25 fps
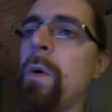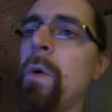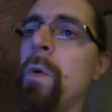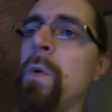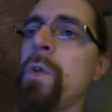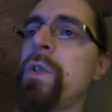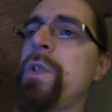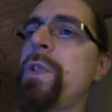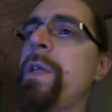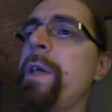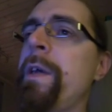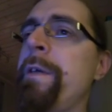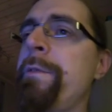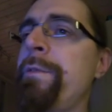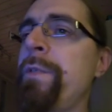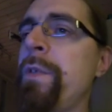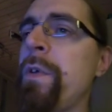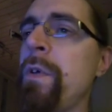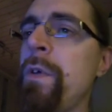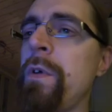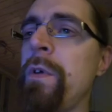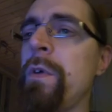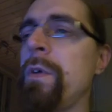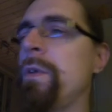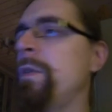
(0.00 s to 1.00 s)

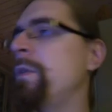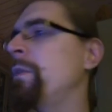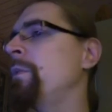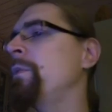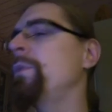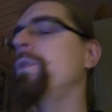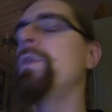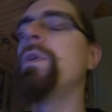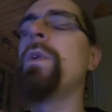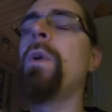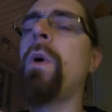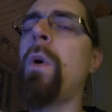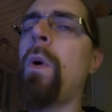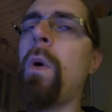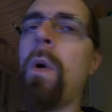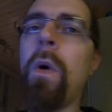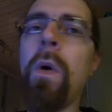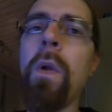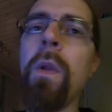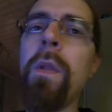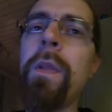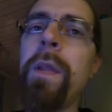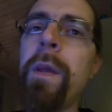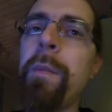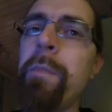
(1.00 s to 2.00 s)
Chevy,
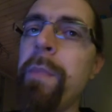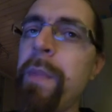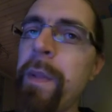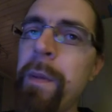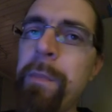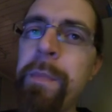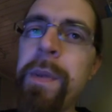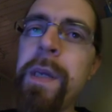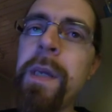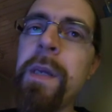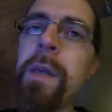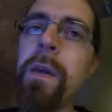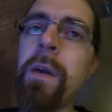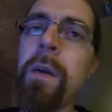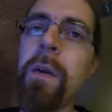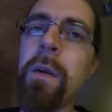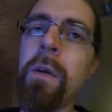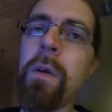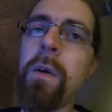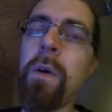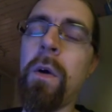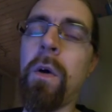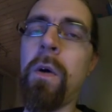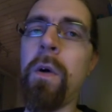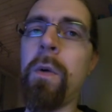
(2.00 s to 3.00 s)
all the bigger
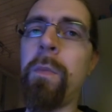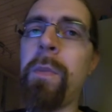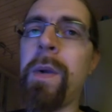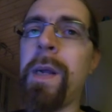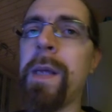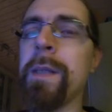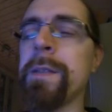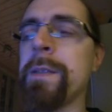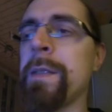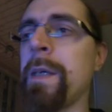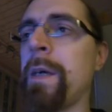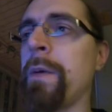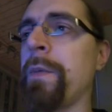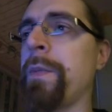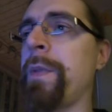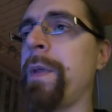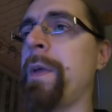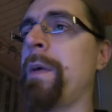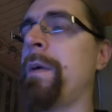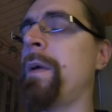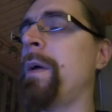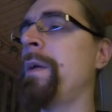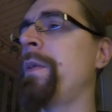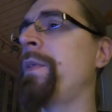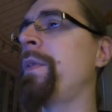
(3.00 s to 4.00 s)
car brands out
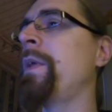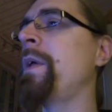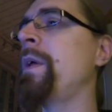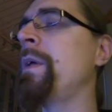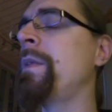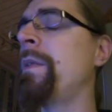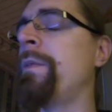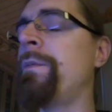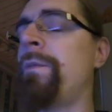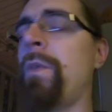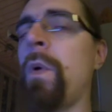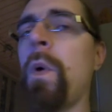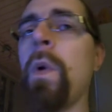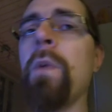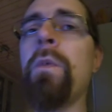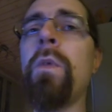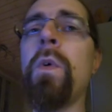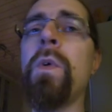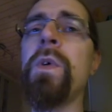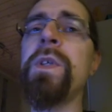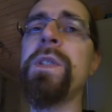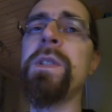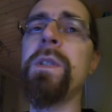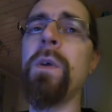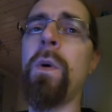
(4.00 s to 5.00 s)
there. I think
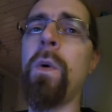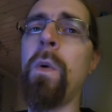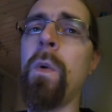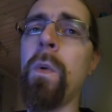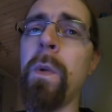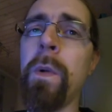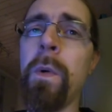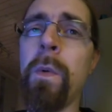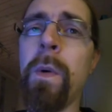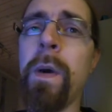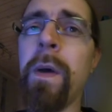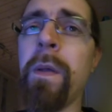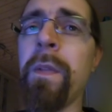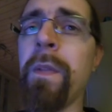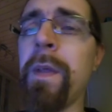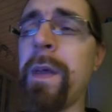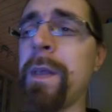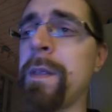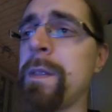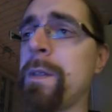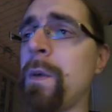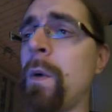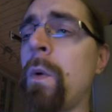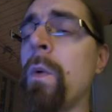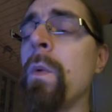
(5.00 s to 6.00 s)
Volvo is the only one
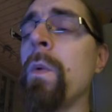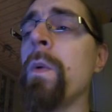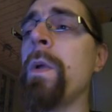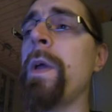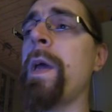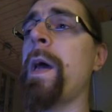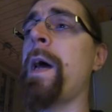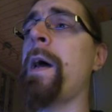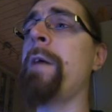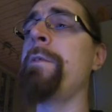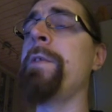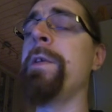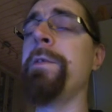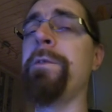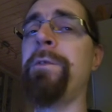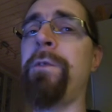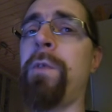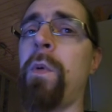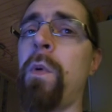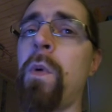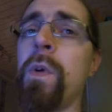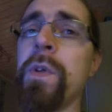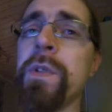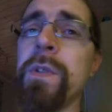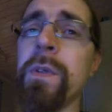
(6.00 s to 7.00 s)
that only having
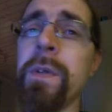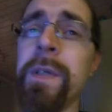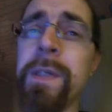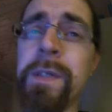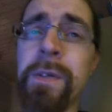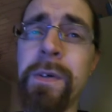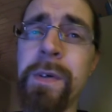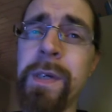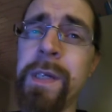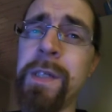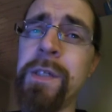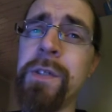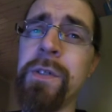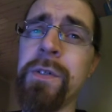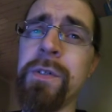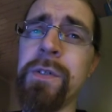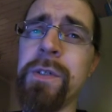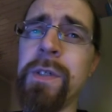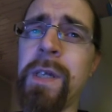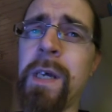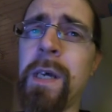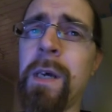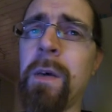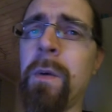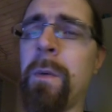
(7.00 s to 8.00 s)
four-cylinder engines
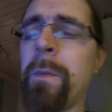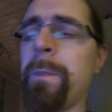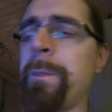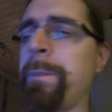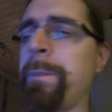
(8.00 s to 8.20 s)
now.